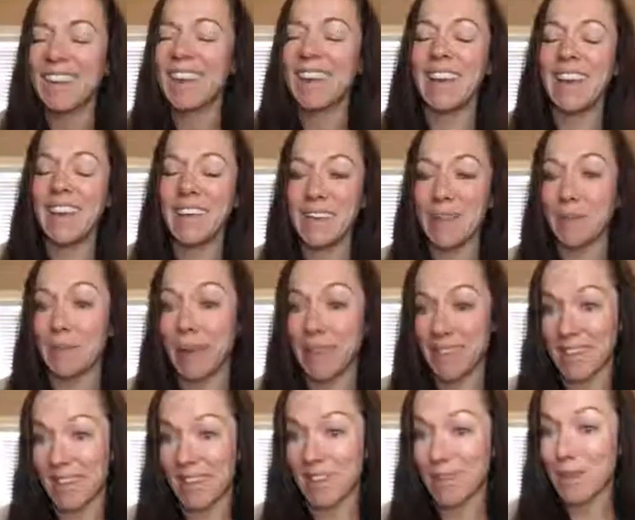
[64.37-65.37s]
It's
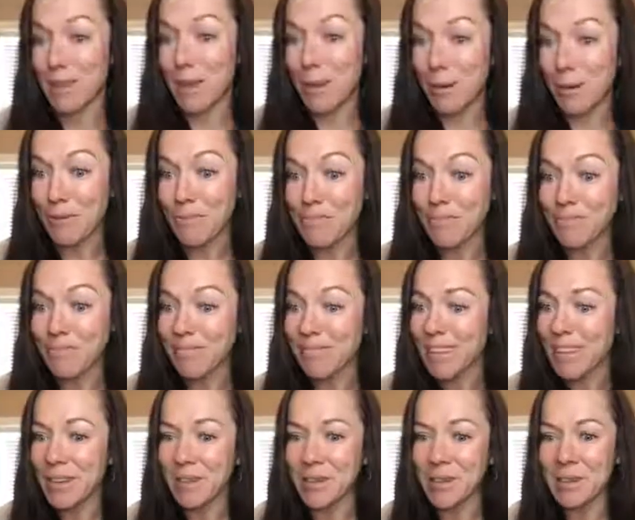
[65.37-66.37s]
amazing. So
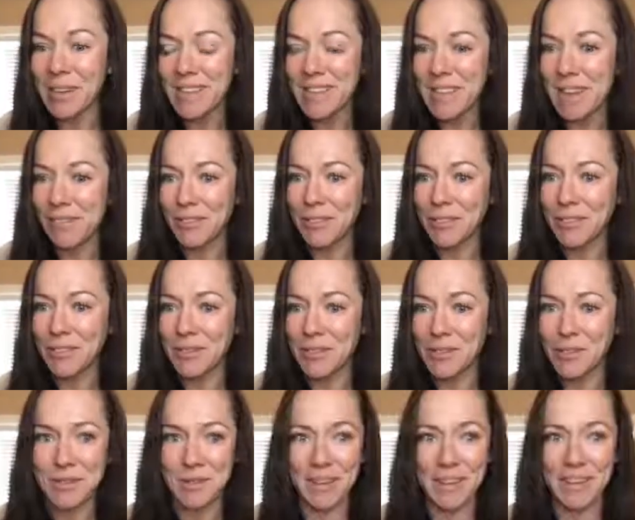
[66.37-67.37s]
what do you guys have in your
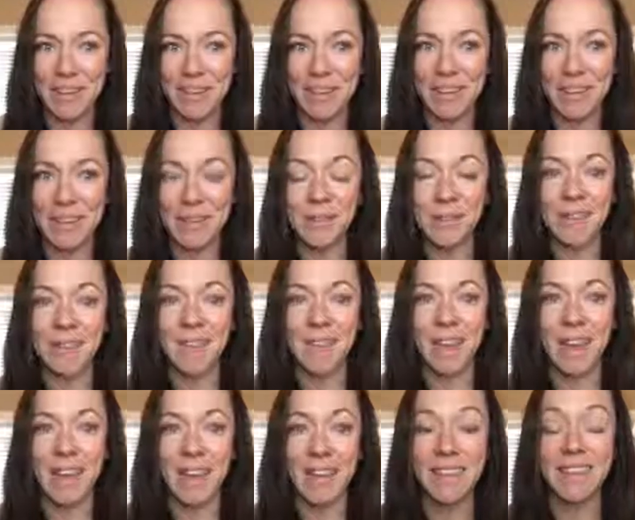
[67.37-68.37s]
diffuser right now? Are you
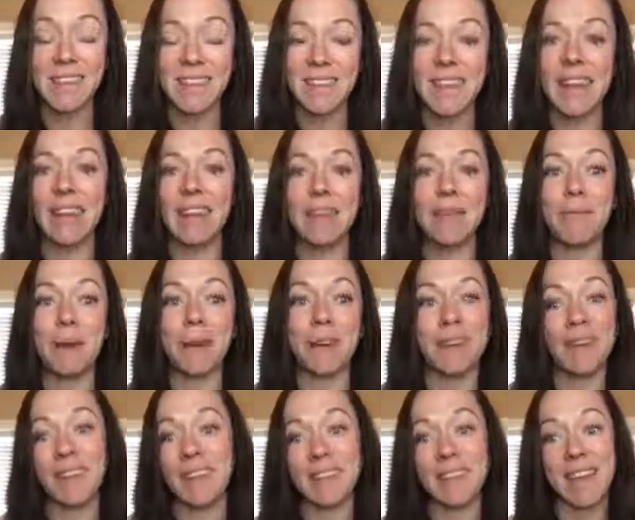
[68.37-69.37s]
as excited about
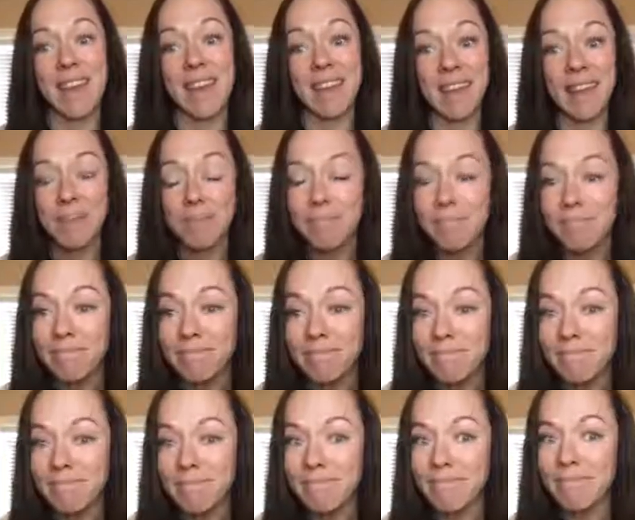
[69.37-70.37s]
it as I am?
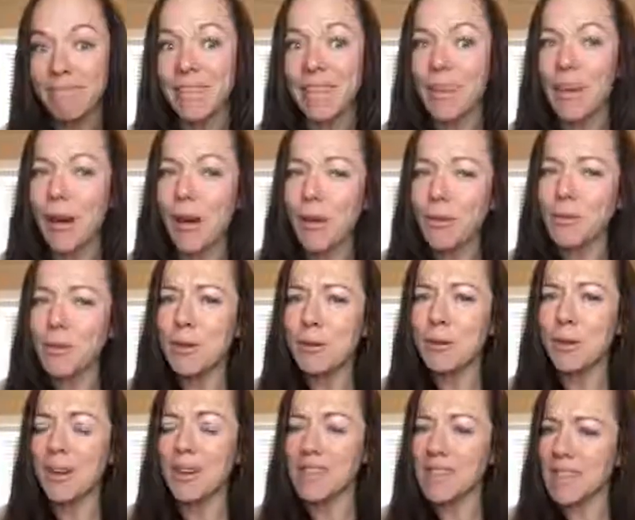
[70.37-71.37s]

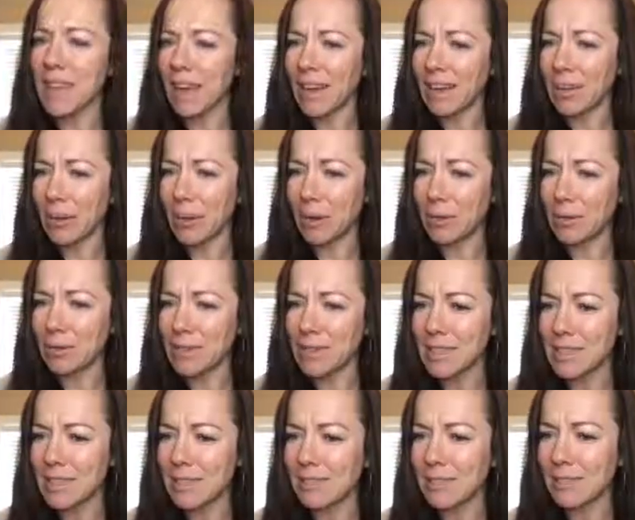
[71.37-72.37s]
Also, a side
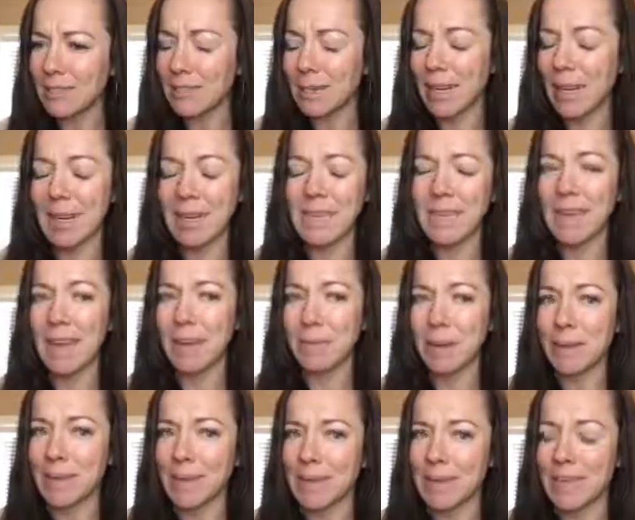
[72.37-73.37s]
note, we're not going to talk
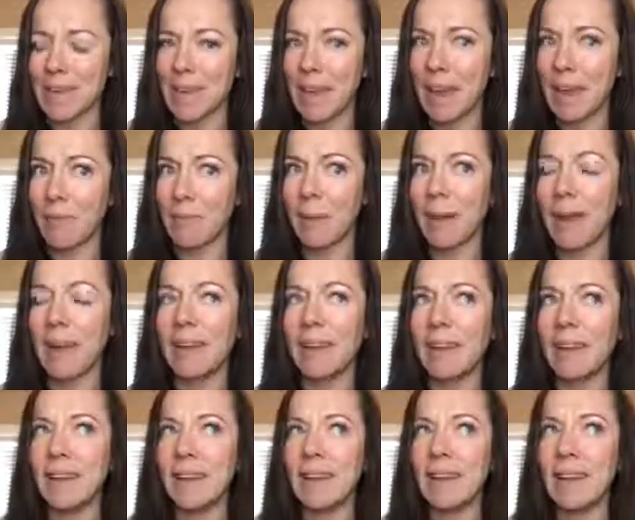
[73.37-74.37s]
about this today, but
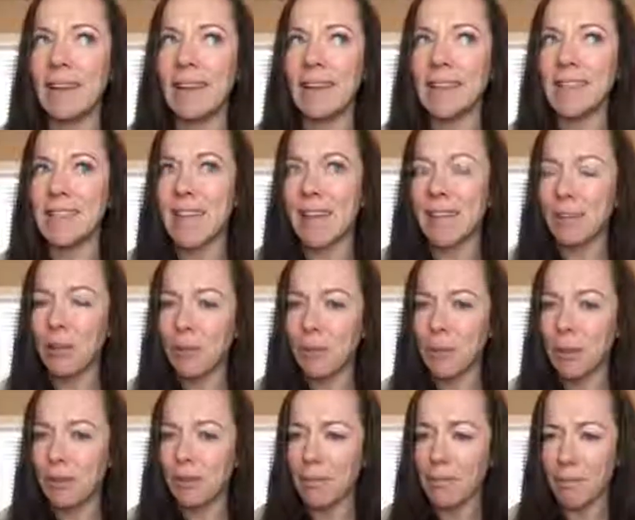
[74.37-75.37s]
a side note
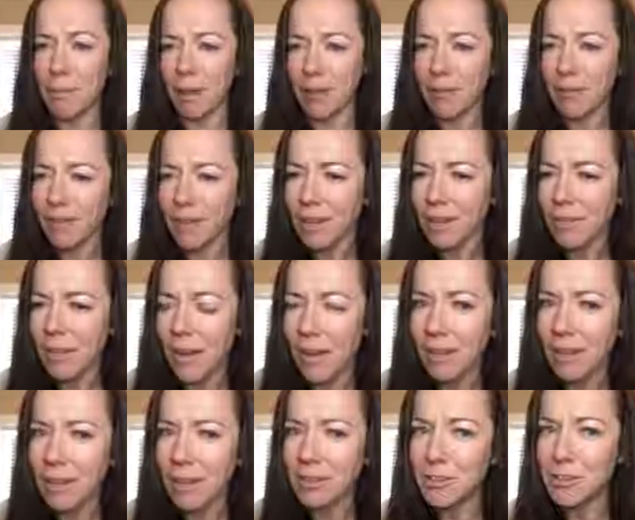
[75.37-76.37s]
about the benefit of
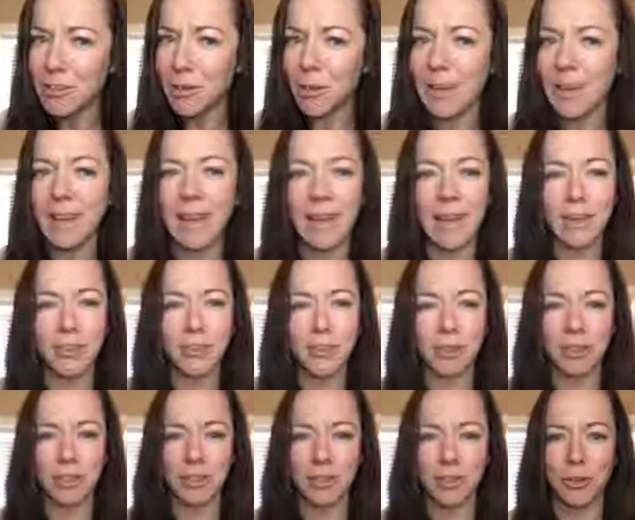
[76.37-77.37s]
Holiday Joy, in case you
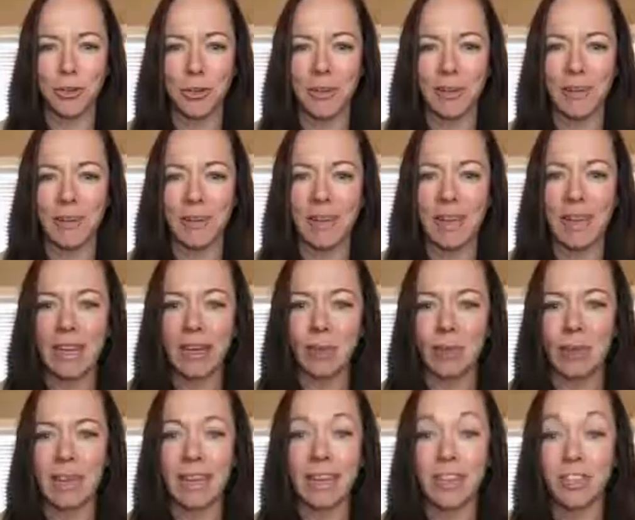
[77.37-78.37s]
aren't sure and you
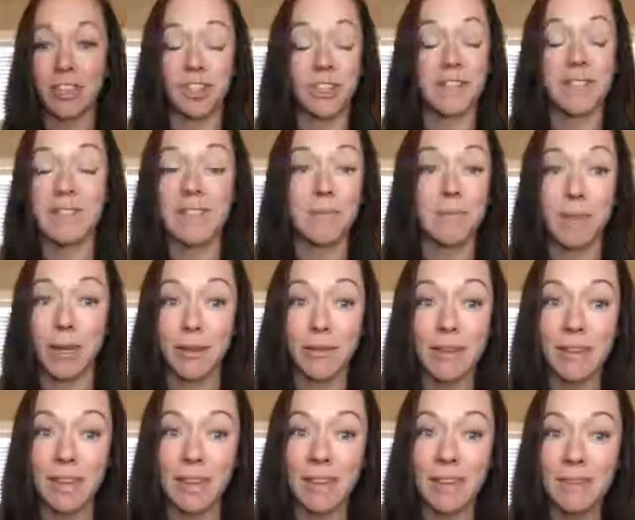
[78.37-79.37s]
think it just
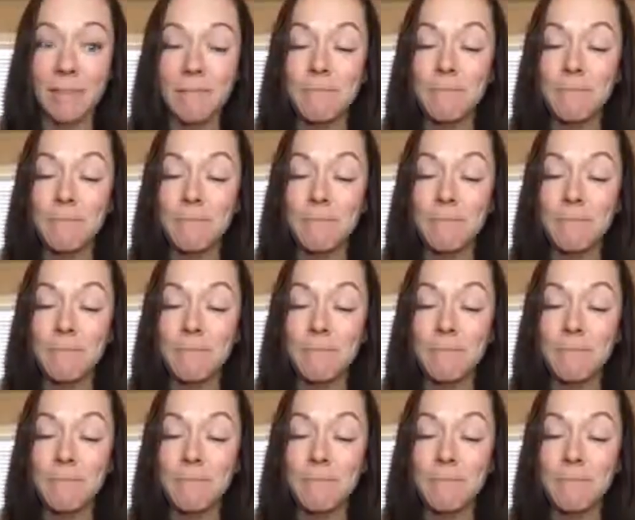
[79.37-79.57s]
smells good.